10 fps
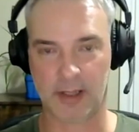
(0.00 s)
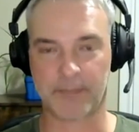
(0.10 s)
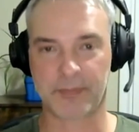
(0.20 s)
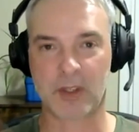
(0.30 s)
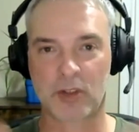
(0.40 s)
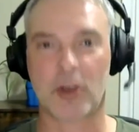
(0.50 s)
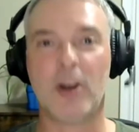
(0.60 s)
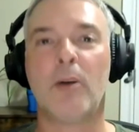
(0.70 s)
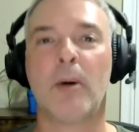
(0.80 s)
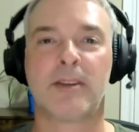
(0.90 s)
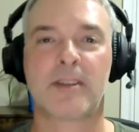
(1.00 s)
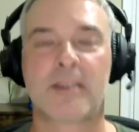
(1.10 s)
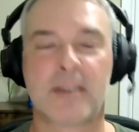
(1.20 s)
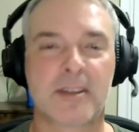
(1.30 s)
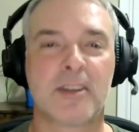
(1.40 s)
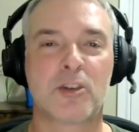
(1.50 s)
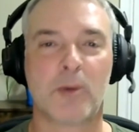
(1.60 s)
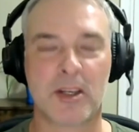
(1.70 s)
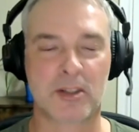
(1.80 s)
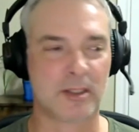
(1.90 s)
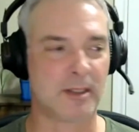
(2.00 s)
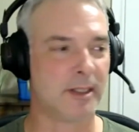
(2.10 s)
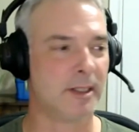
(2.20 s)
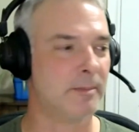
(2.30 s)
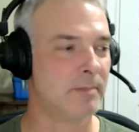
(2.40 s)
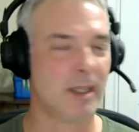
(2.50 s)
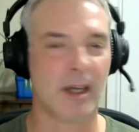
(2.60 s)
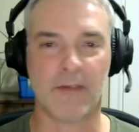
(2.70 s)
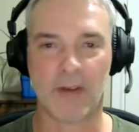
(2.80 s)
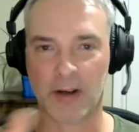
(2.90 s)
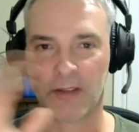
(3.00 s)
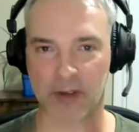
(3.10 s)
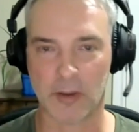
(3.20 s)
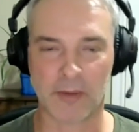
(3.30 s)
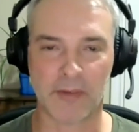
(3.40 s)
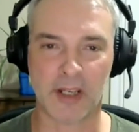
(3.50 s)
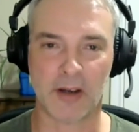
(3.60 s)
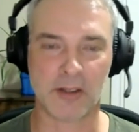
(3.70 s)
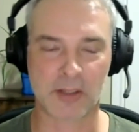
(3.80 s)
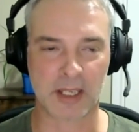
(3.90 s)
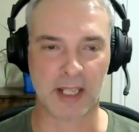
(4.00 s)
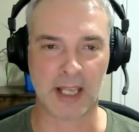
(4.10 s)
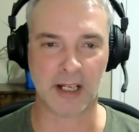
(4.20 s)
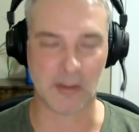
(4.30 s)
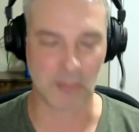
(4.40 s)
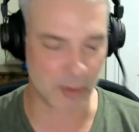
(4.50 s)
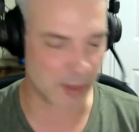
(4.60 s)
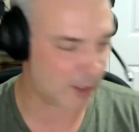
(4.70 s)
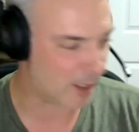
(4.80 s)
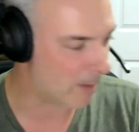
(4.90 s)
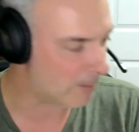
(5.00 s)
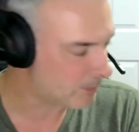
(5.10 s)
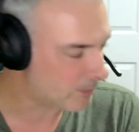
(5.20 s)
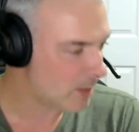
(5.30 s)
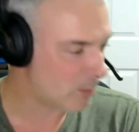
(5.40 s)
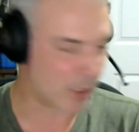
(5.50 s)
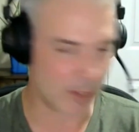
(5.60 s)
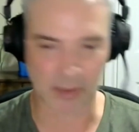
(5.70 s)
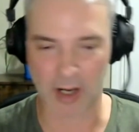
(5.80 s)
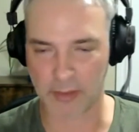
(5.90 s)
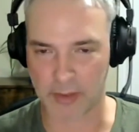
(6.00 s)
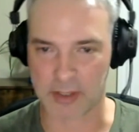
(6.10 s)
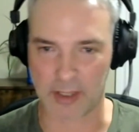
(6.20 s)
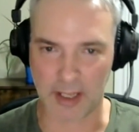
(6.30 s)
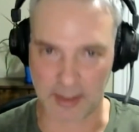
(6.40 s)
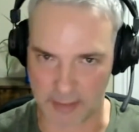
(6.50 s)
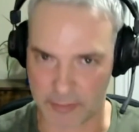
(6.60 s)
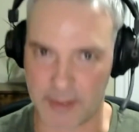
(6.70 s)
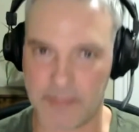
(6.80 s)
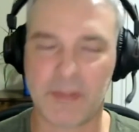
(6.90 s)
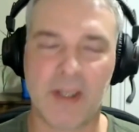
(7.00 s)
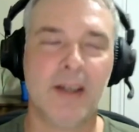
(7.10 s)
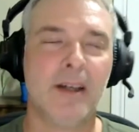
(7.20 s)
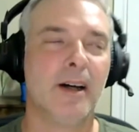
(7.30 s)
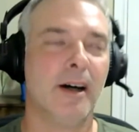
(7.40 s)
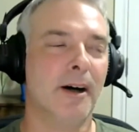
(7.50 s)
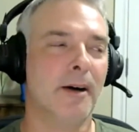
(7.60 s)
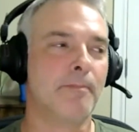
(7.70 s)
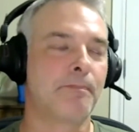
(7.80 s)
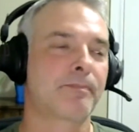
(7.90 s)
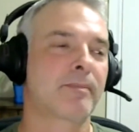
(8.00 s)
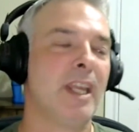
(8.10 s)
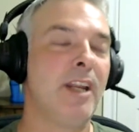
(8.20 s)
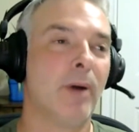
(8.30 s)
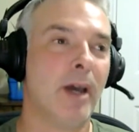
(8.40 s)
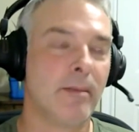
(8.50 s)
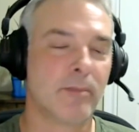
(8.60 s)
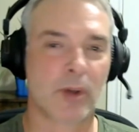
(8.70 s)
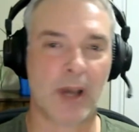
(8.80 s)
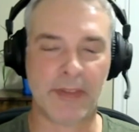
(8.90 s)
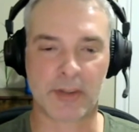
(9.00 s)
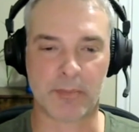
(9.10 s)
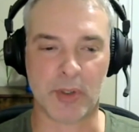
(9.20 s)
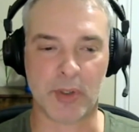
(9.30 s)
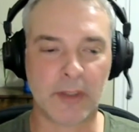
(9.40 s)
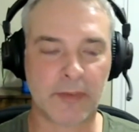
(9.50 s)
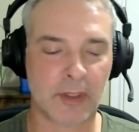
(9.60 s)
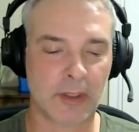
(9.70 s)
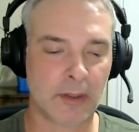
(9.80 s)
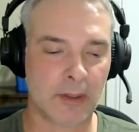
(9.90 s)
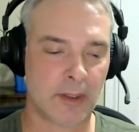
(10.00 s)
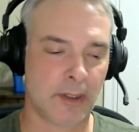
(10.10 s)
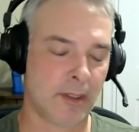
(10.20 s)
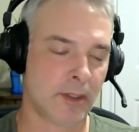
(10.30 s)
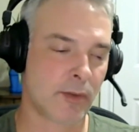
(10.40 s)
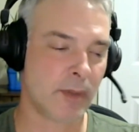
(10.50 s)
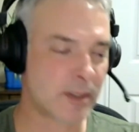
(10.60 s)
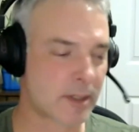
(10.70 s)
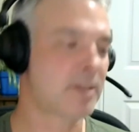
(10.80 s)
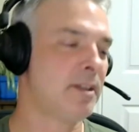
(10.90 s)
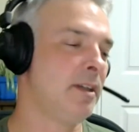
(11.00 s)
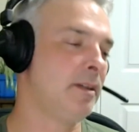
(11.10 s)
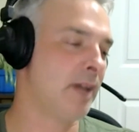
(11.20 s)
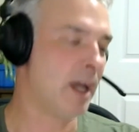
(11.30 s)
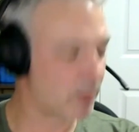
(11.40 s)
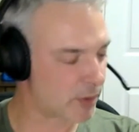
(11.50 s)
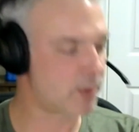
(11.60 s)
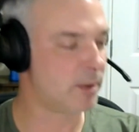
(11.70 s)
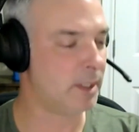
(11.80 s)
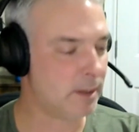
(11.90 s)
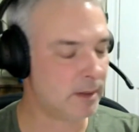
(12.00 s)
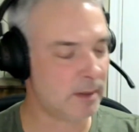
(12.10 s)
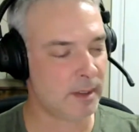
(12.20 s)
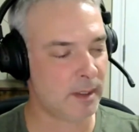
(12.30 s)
I'm going to show you what's the situation. I've already filmed the video. I just got to edit it and put it up. Garden looks a lot different. Anyway, so I had this beautiful sweet 16 apple tree